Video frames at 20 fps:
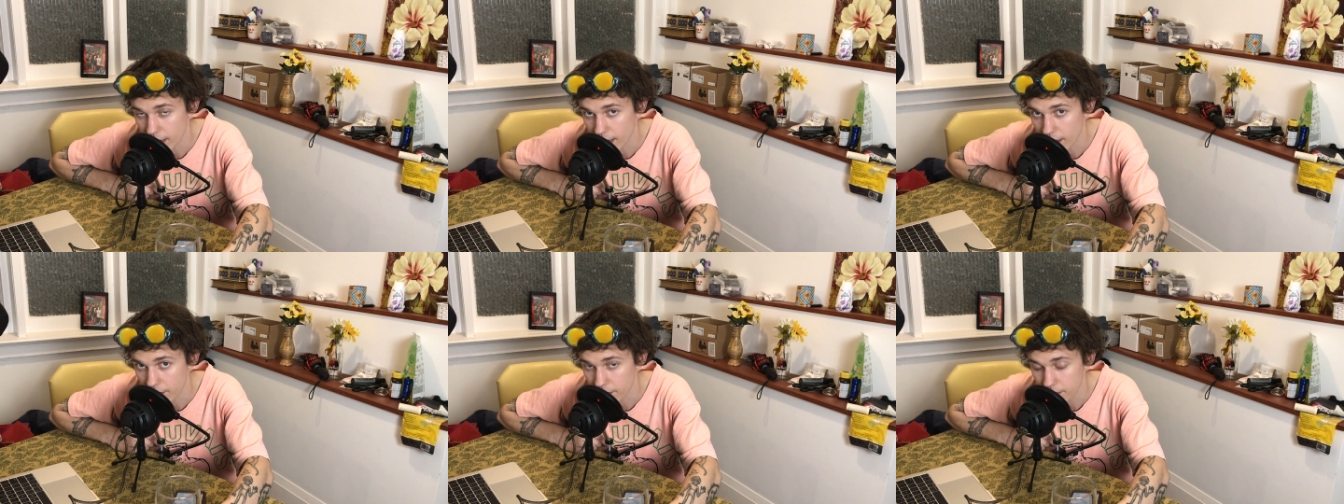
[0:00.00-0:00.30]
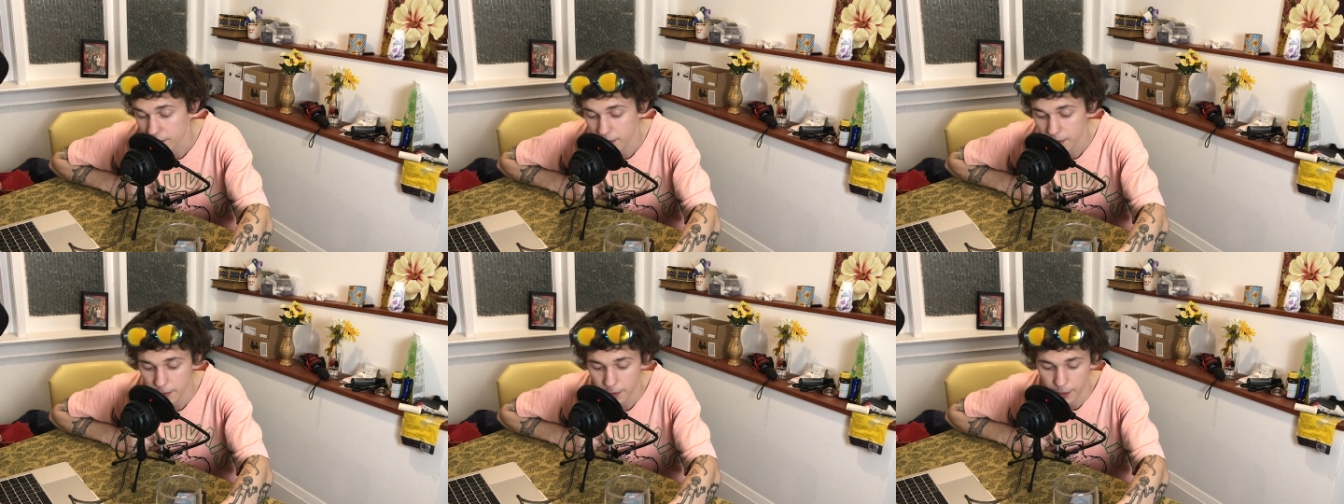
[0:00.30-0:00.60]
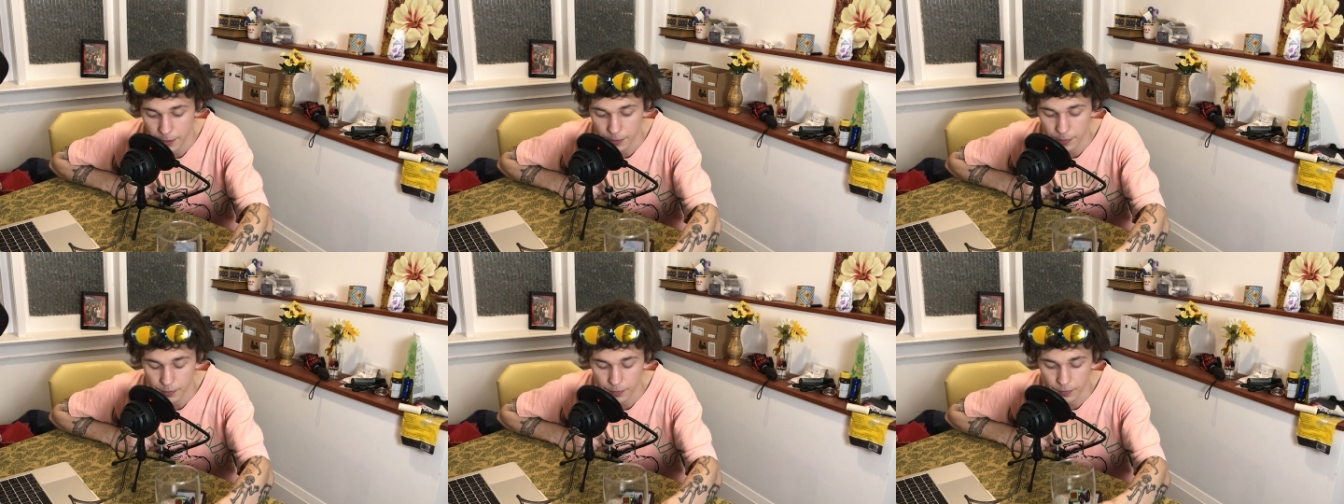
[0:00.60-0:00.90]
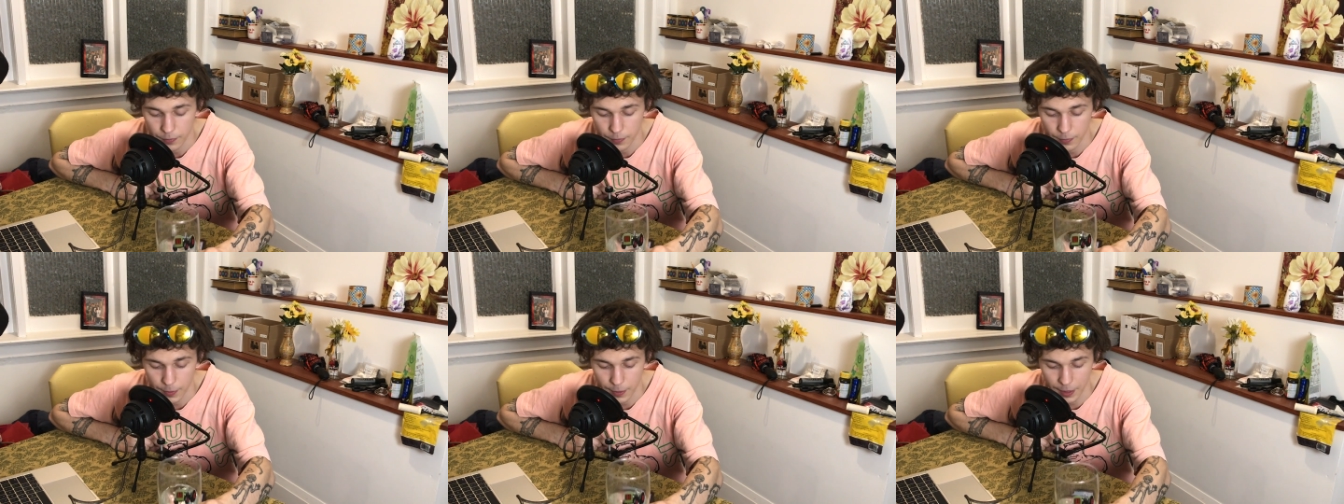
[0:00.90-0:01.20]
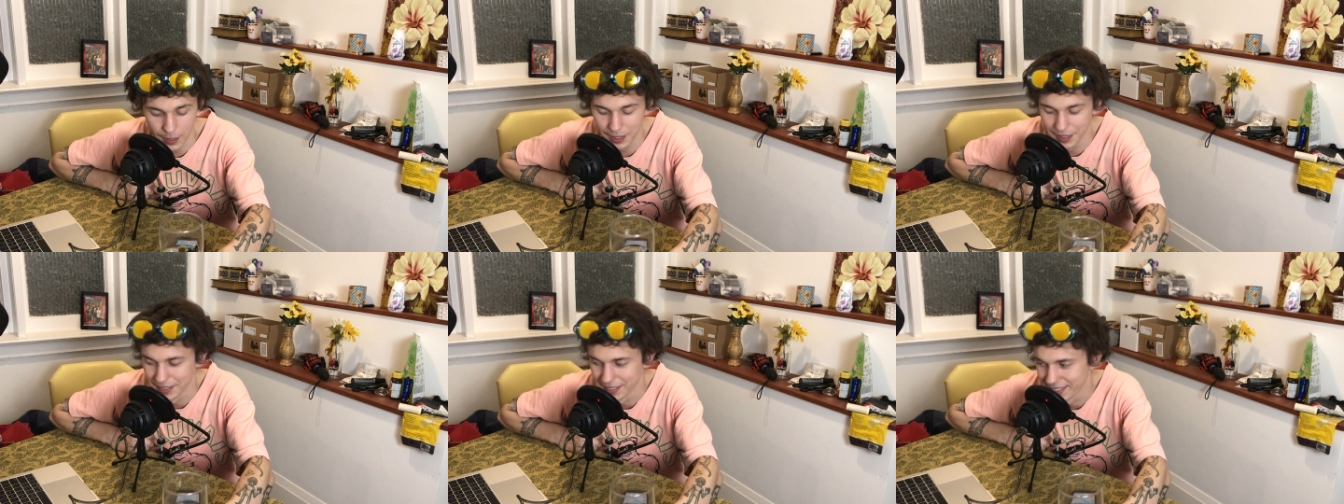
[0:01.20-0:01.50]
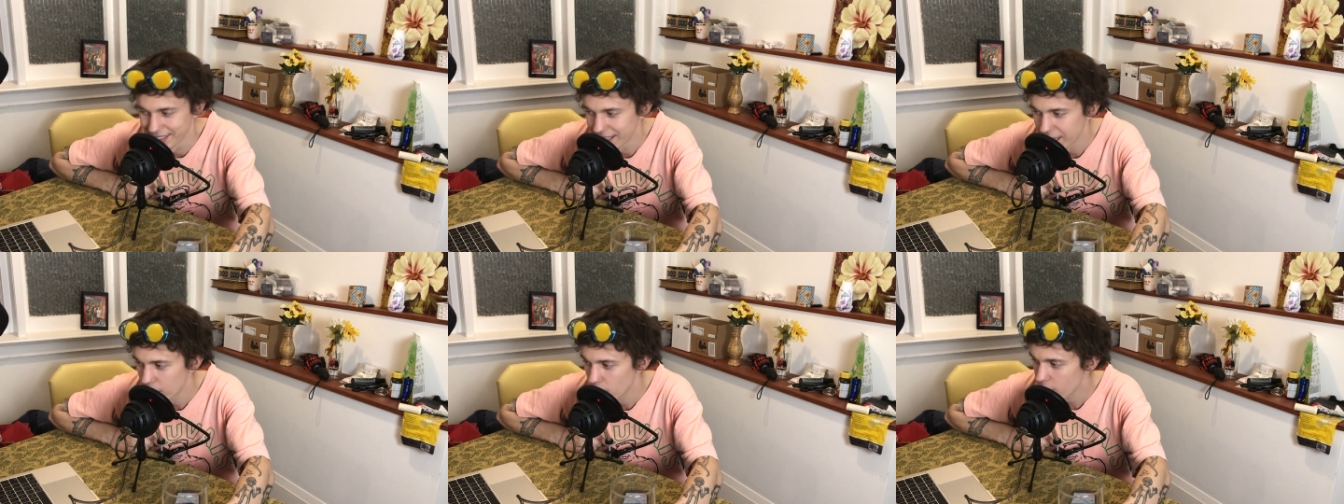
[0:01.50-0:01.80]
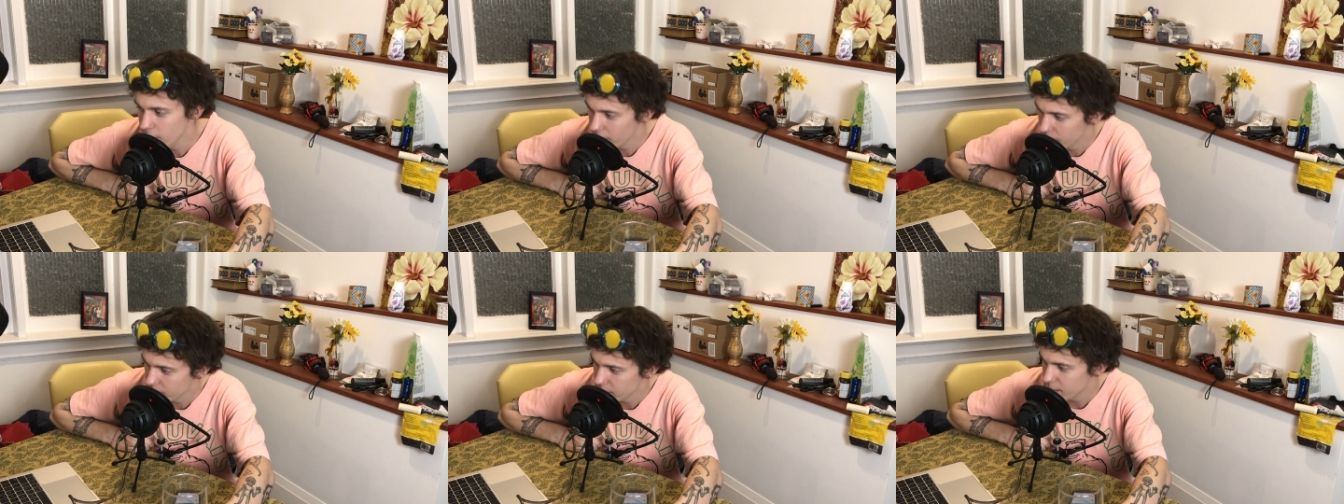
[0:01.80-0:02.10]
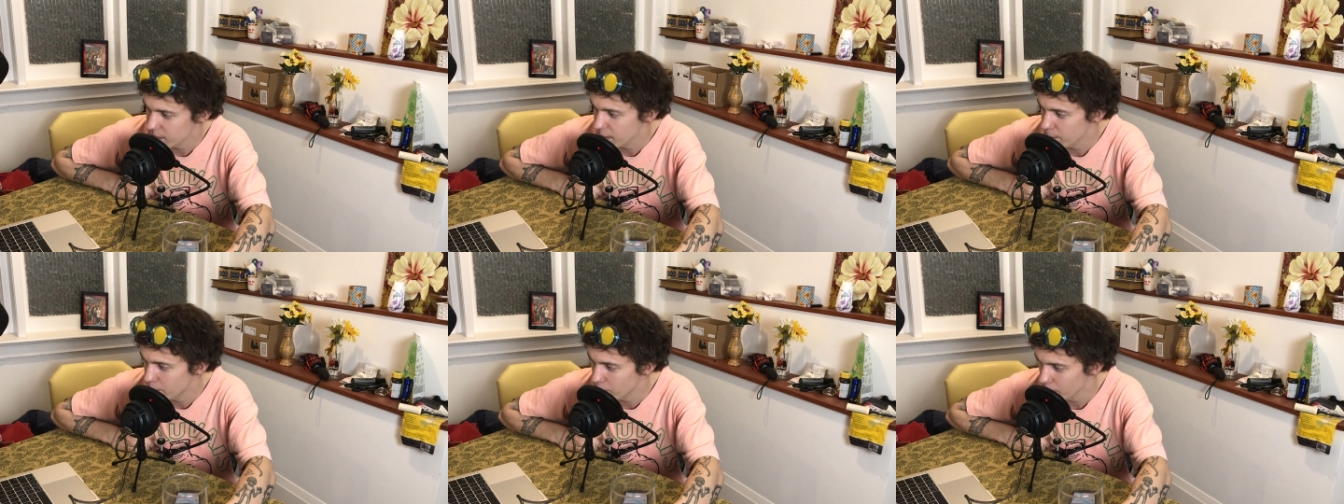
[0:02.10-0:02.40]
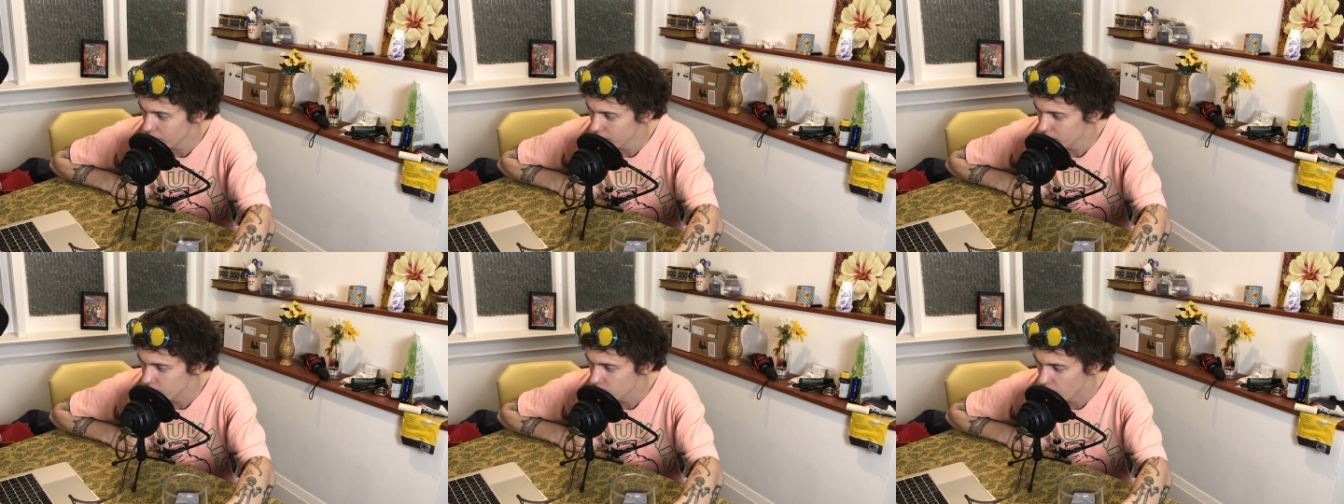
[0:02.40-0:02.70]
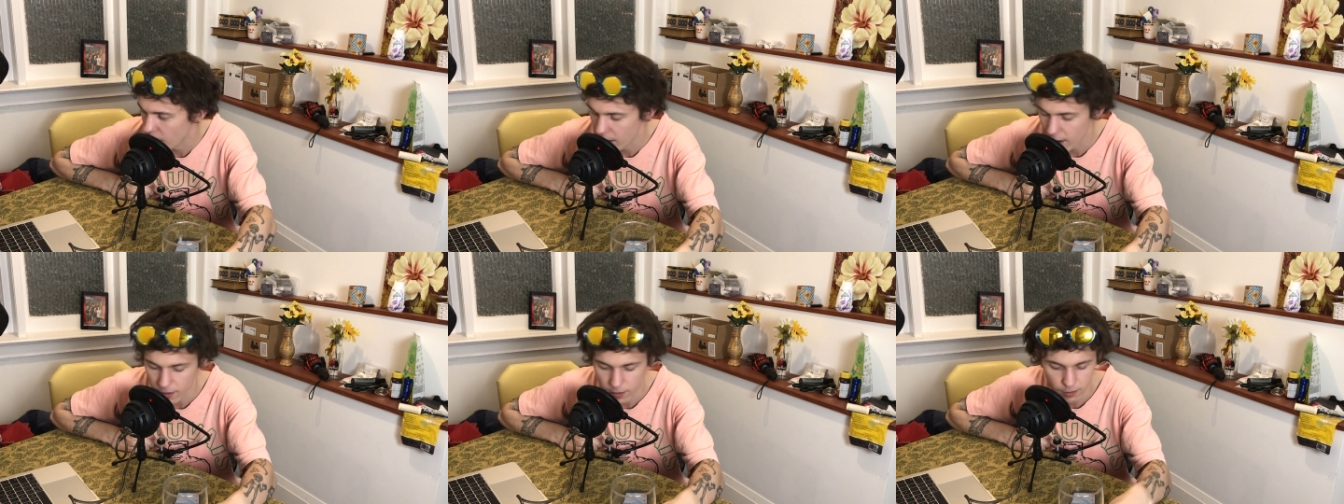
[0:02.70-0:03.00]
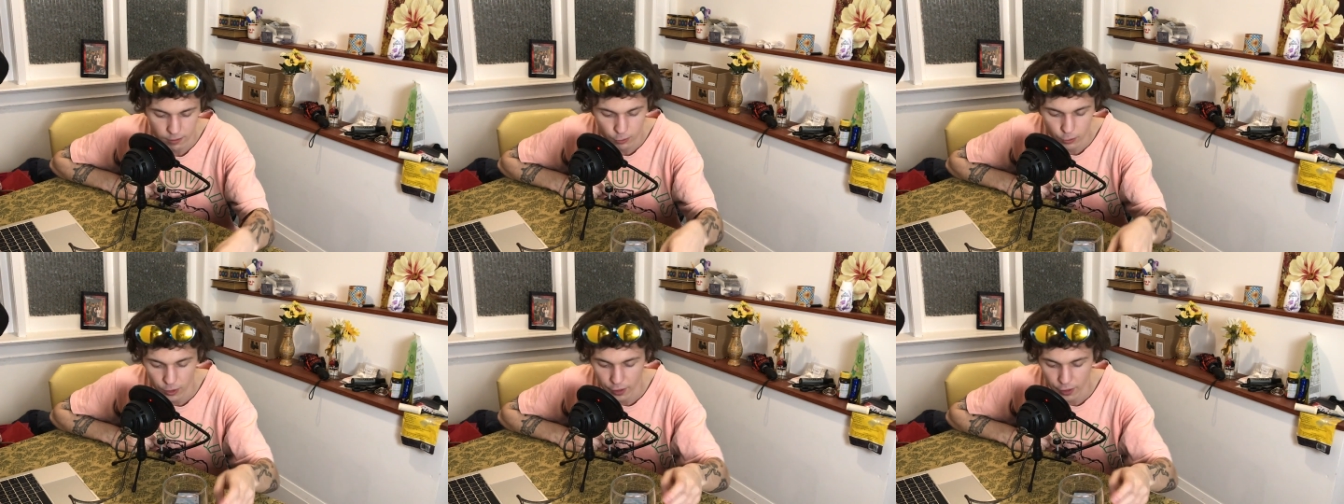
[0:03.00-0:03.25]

dance. You thought I was going to say Born This Way.